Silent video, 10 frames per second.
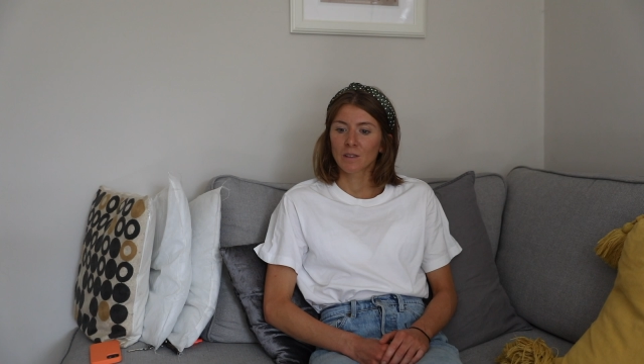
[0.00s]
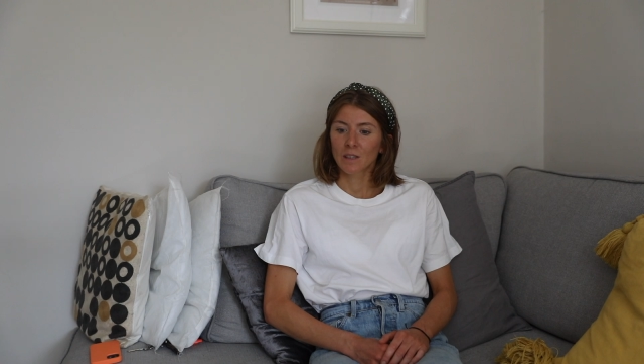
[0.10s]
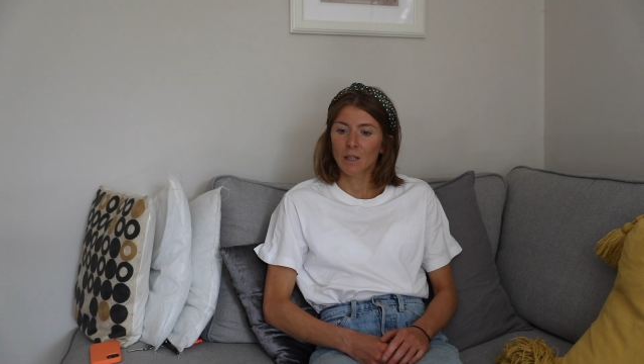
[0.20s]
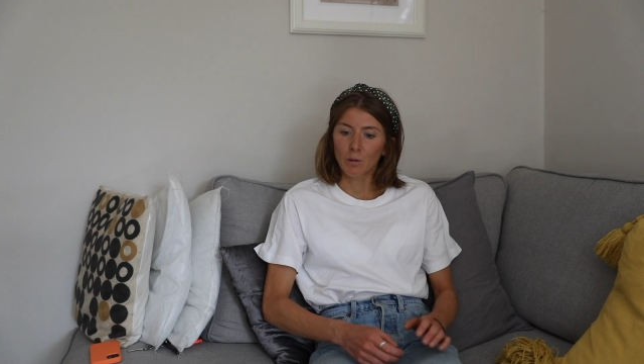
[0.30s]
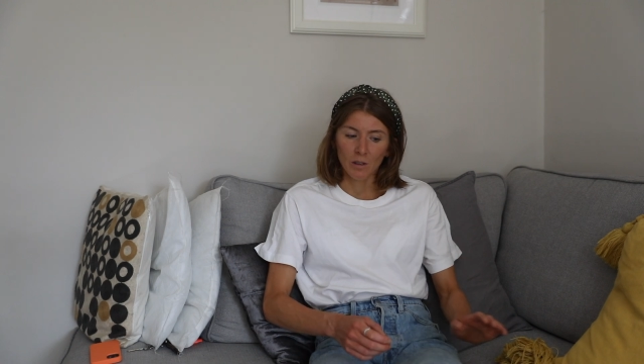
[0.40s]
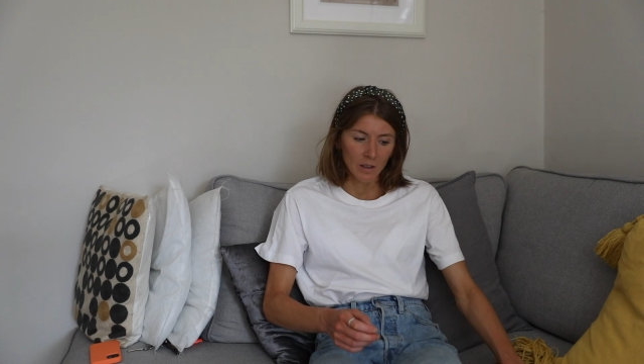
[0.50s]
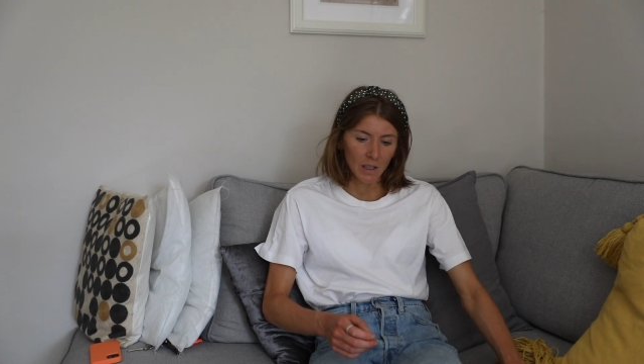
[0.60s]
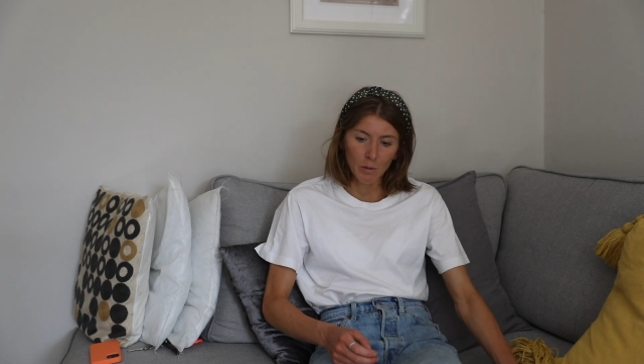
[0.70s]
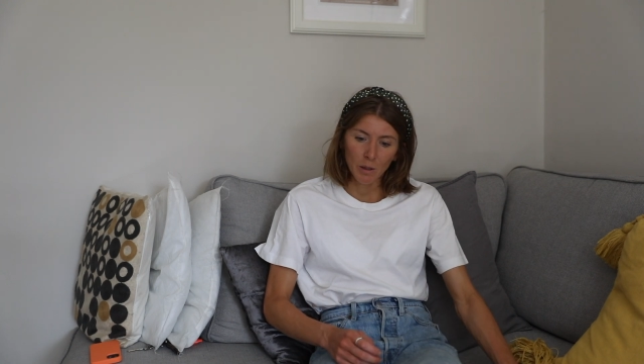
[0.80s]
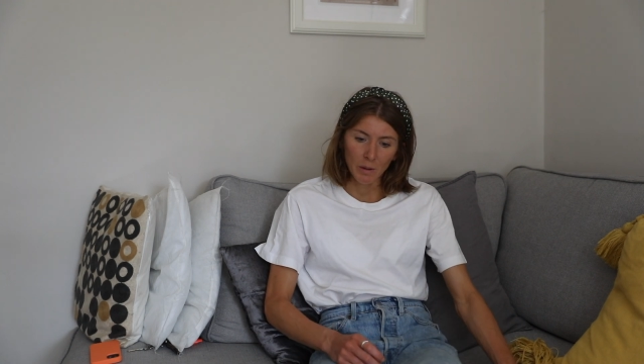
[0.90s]
Come
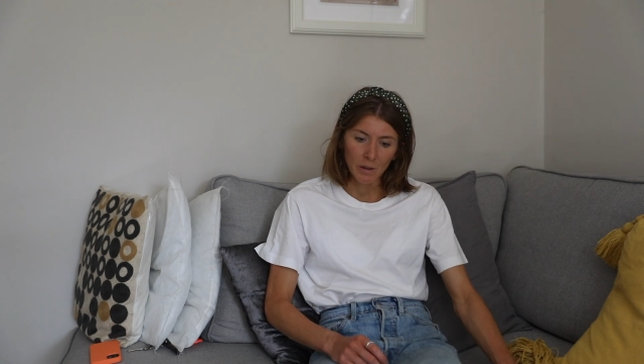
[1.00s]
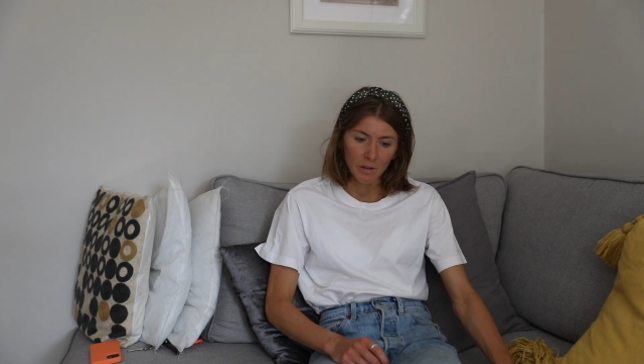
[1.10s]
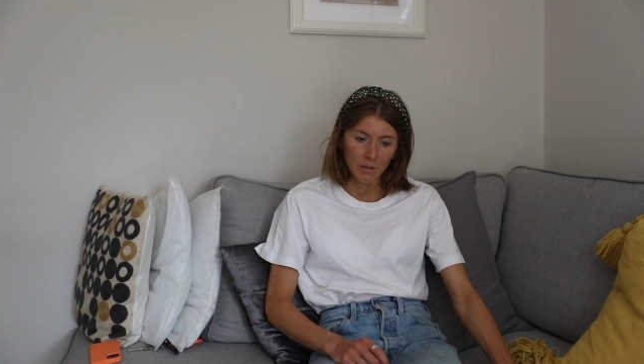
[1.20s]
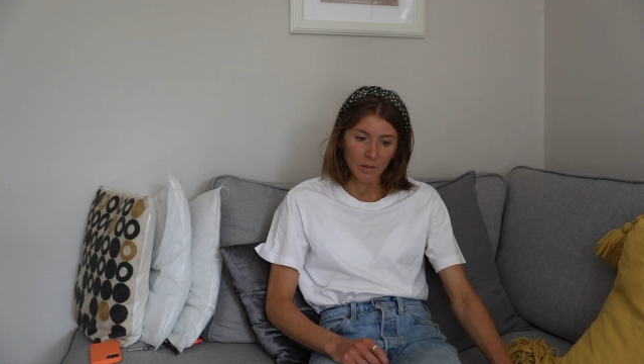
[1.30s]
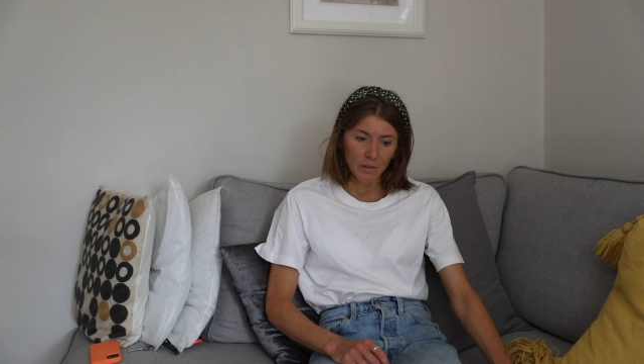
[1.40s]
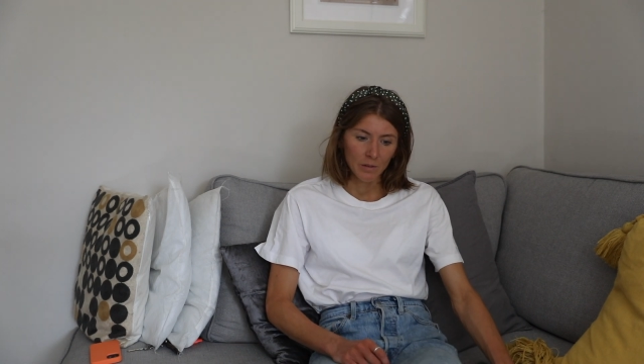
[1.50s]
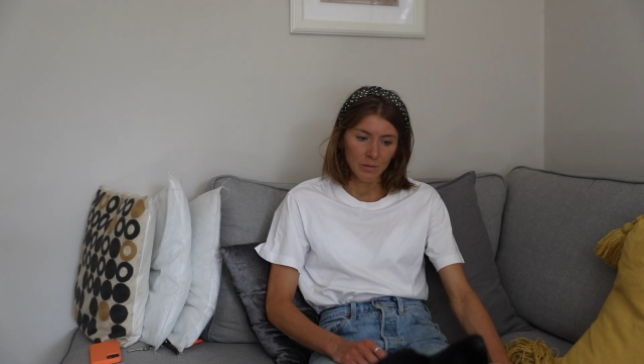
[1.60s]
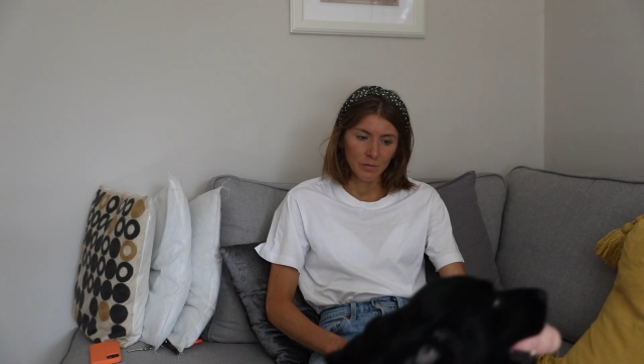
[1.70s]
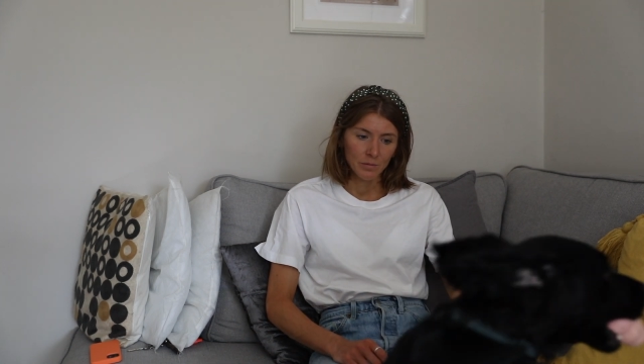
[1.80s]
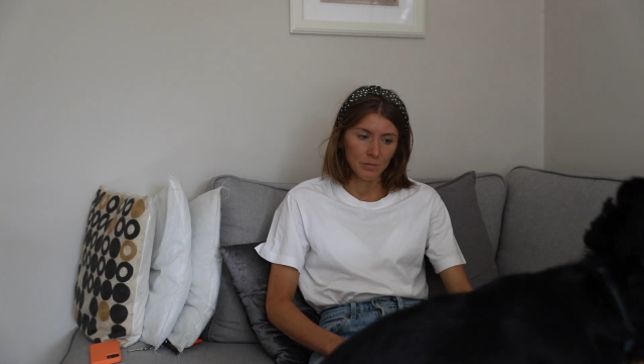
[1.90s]
on up here.
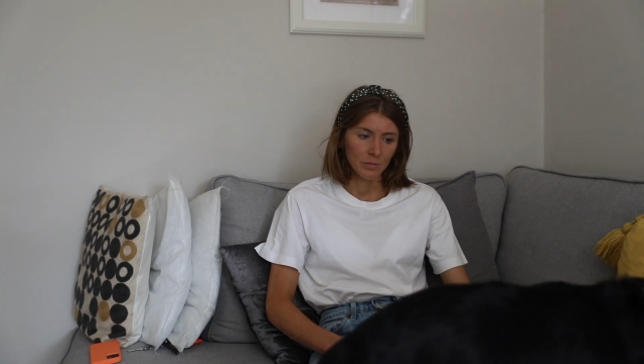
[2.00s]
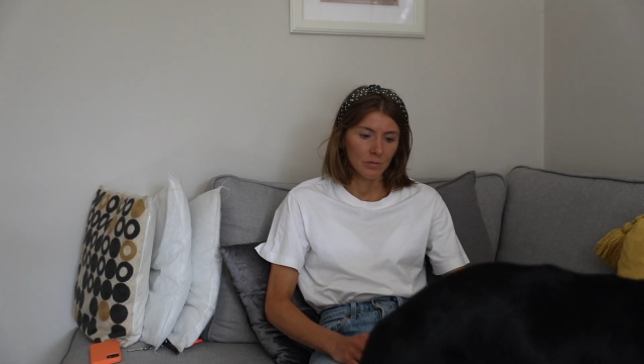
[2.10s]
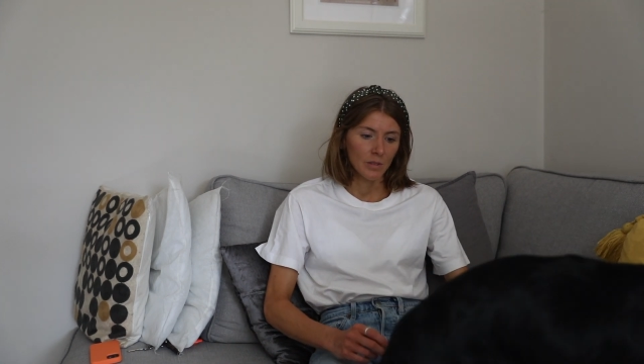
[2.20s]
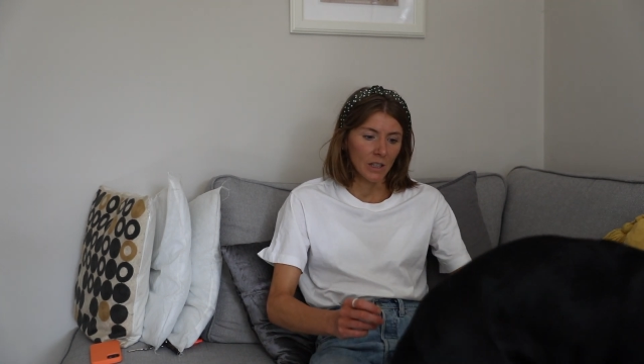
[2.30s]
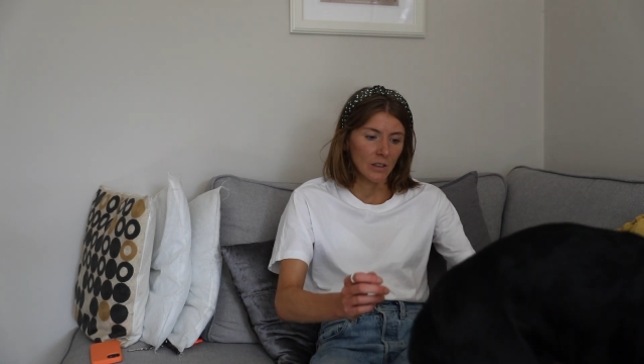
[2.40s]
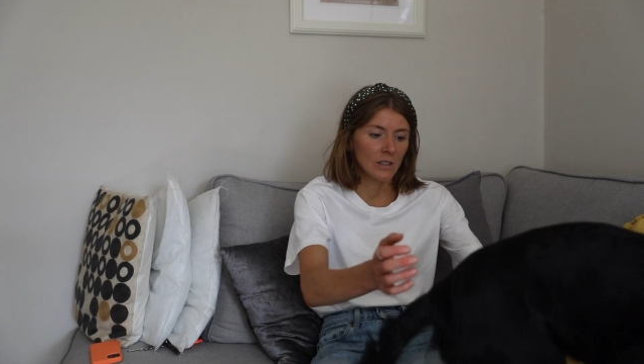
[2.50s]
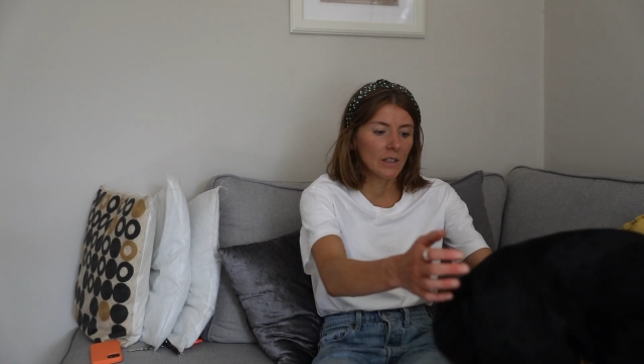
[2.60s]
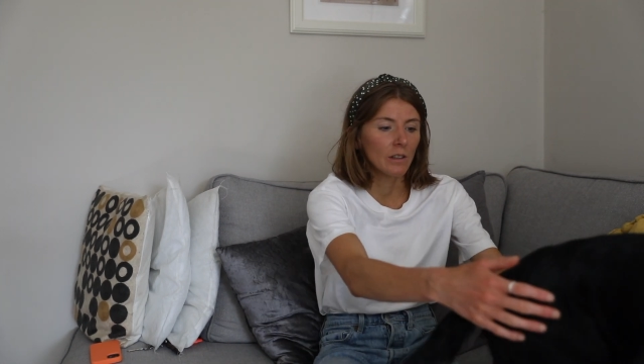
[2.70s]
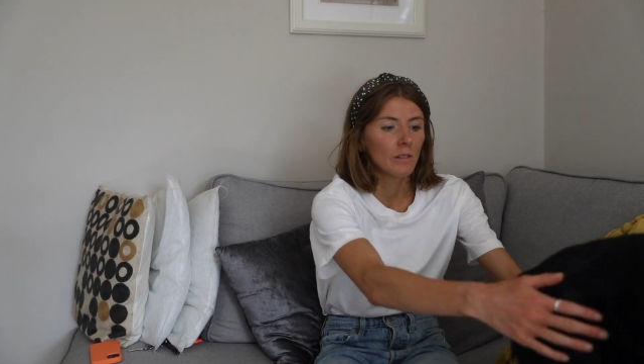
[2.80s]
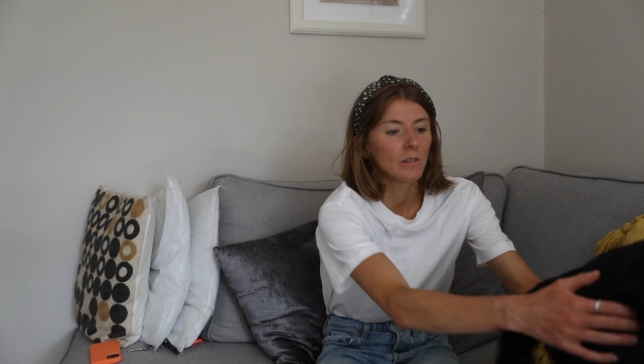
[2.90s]
Right, now sit
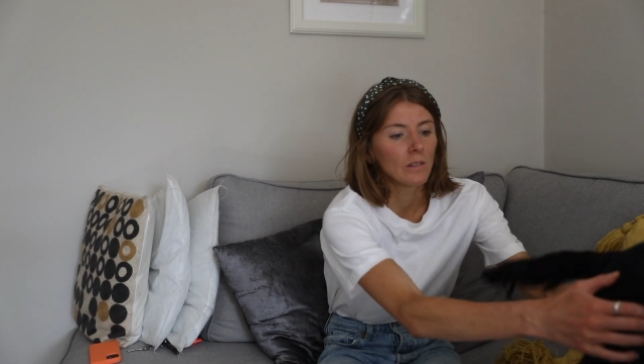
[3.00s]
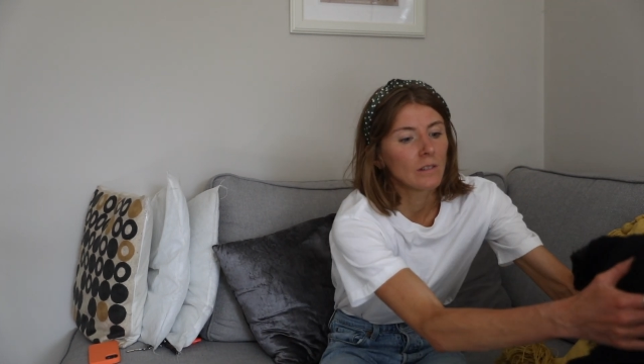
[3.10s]
down.